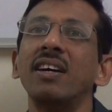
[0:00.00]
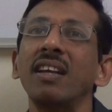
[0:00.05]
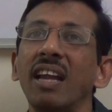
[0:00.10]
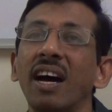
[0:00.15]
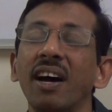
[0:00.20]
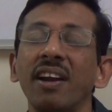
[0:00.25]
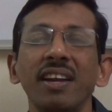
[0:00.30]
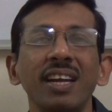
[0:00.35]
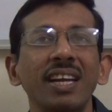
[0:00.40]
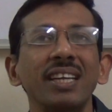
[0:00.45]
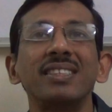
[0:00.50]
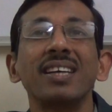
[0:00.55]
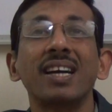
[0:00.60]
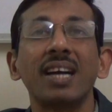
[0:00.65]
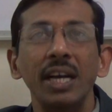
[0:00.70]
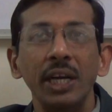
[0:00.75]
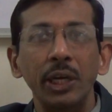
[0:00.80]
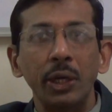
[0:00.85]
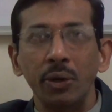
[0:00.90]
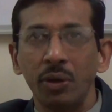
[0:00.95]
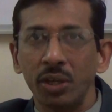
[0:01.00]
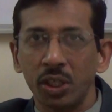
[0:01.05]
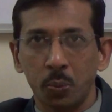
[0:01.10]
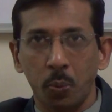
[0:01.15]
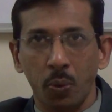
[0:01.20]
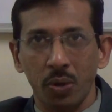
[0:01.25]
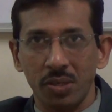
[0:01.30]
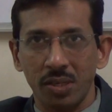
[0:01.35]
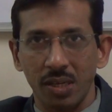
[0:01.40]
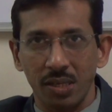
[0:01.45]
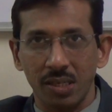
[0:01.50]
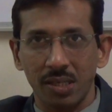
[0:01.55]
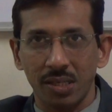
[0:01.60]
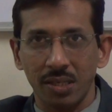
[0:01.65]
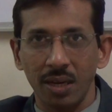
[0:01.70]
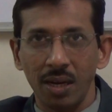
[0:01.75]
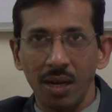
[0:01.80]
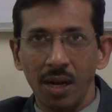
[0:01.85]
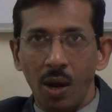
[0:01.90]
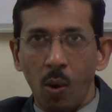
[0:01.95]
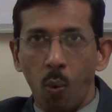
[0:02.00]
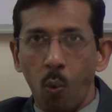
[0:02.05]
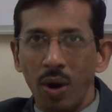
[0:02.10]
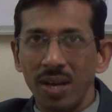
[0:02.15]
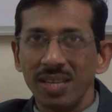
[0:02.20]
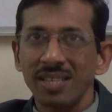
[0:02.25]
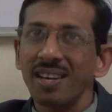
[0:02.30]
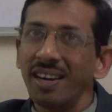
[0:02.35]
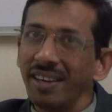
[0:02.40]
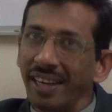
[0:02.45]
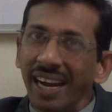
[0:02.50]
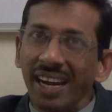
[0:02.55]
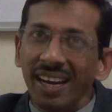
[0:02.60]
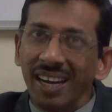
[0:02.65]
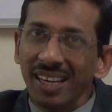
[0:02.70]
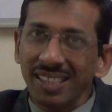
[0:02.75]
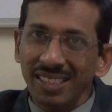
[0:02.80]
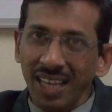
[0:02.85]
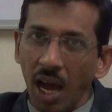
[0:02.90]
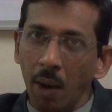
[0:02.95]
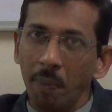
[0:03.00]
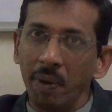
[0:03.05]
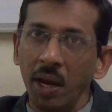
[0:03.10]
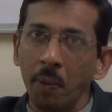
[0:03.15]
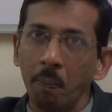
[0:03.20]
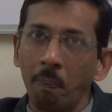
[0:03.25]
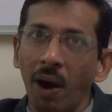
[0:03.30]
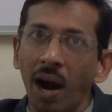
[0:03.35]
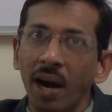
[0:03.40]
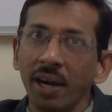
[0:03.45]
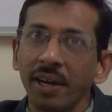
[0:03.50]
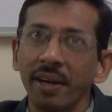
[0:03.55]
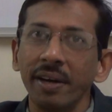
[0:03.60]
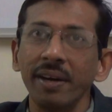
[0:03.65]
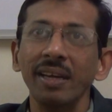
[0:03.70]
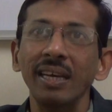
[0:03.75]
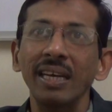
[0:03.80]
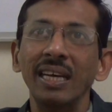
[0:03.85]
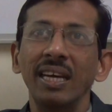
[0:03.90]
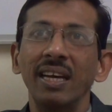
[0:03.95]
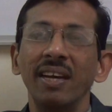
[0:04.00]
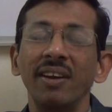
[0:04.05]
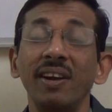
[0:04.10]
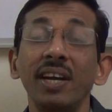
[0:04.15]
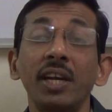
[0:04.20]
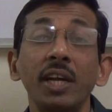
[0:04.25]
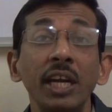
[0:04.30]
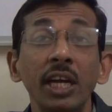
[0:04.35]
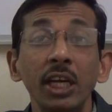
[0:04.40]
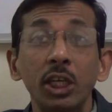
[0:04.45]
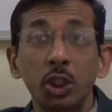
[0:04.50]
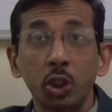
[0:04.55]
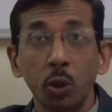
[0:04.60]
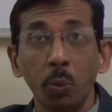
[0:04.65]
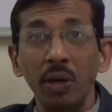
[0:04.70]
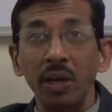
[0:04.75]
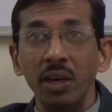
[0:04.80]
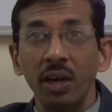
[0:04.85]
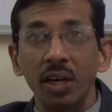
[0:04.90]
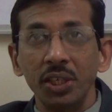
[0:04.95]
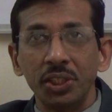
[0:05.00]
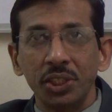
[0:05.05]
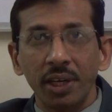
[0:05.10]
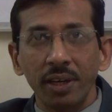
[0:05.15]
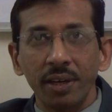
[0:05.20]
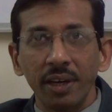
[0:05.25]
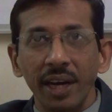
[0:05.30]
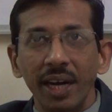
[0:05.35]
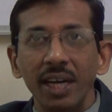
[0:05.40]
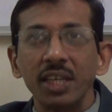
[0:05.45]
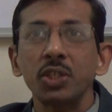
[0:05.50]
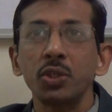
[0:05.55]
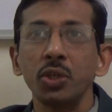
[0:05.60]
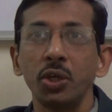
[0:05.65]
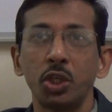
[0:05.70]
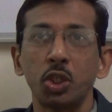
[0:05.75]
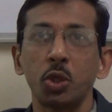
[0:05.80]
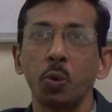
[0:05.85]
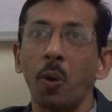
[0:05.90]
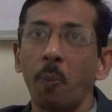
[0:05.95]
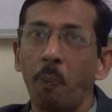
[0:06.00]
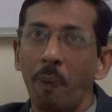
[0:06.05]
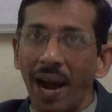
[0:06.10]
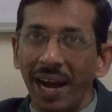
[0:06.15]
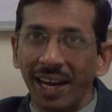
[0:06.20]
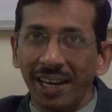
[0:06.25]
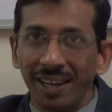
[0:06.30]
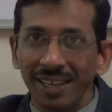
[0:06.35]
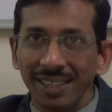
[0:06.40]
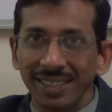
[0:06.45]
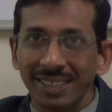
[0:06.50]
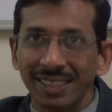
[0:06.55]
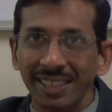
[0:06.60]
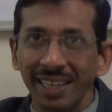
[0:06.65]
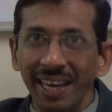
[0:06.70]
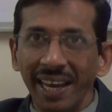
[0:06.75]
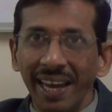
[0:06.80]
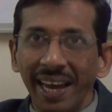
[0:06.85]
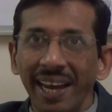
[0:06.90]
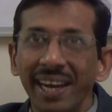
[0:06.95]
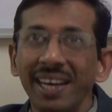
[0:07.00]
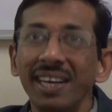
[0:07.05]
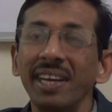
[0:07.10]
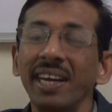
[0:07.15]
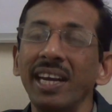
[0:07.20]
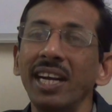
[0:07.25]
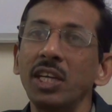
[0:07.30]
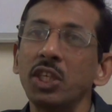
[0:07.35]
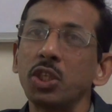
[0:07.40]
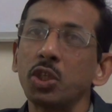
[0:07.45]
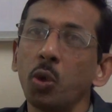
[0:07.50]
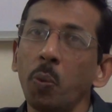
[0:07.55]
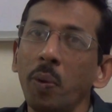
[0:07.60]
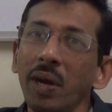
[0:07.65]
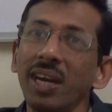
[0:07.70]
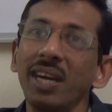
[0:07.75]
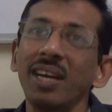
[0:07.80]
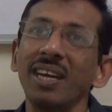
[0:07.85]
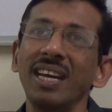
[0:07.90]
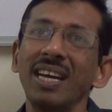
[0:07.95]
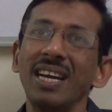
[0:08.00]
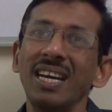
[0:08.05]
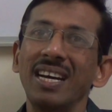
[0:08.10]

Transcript: learning is a continuous process. Once the techniques are being imparted, it needs to be nurtured, it needs to be practiced, it needs to be,